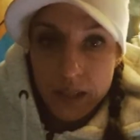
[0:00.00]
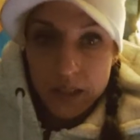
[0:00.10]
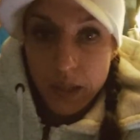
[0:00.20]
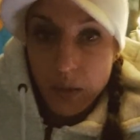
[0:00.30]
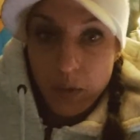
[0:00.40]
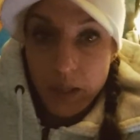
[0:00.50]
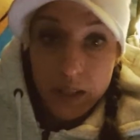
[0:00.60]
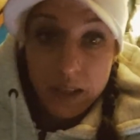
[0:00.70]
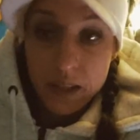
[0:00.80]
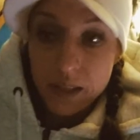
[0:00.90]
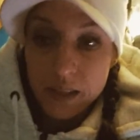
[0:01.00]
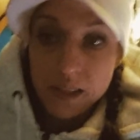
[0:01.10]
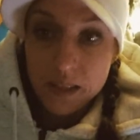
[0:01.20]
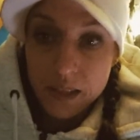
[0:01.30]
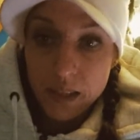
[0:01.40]
is no way that in
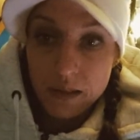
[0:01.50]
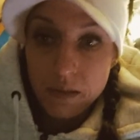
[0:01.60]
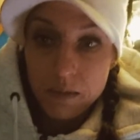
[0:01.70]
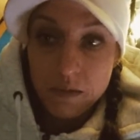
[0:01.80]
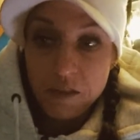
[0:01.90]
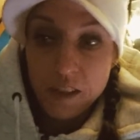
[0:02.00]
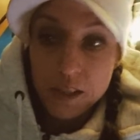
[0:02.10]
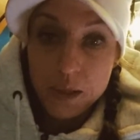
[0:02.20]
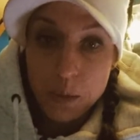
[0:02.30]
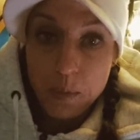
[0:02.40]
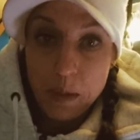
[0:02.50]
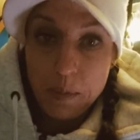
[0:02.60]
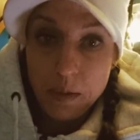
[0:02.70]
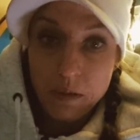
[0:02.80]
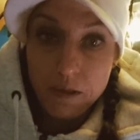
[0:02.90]
this tent fits two
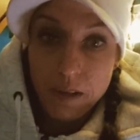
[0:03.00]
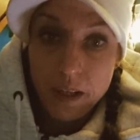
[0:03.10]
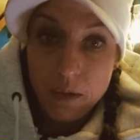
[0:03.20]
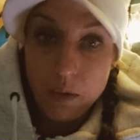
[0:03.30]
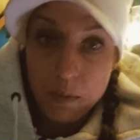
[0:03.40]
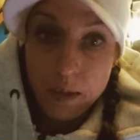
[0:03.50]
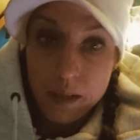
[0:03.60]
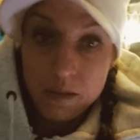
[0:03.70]
people with equipment.